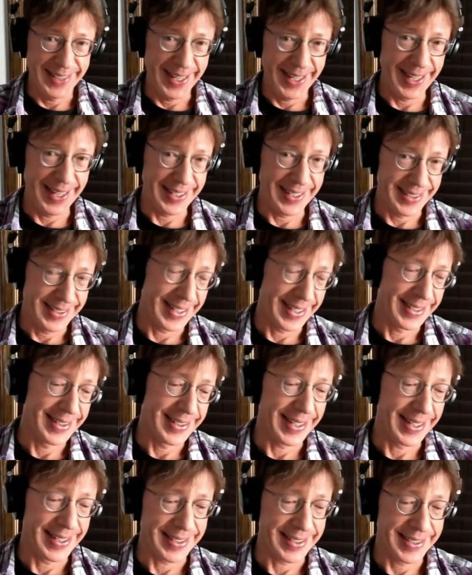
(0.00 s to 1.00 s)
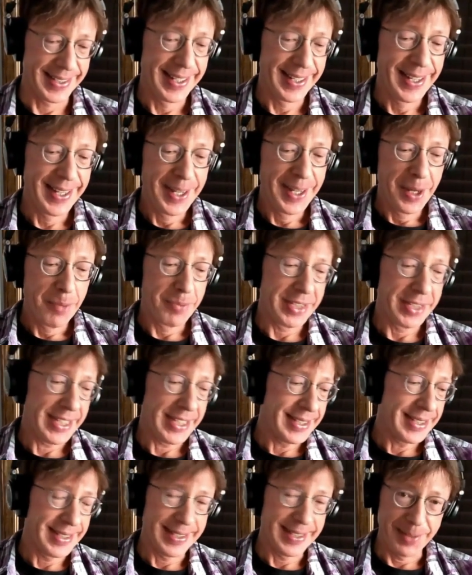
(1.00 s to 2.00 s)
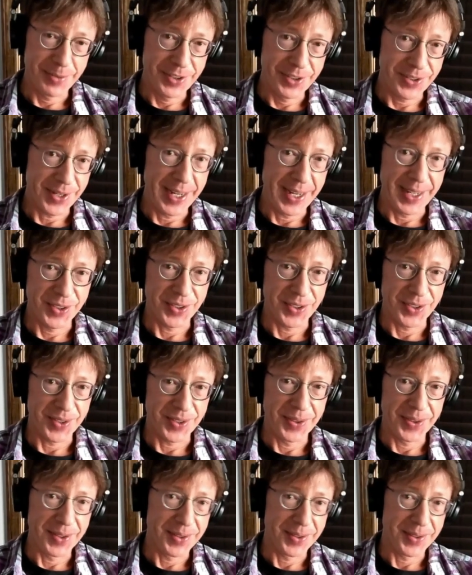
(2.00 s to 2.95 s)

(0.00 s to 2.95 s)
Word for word: that that that, but that's an abstraction.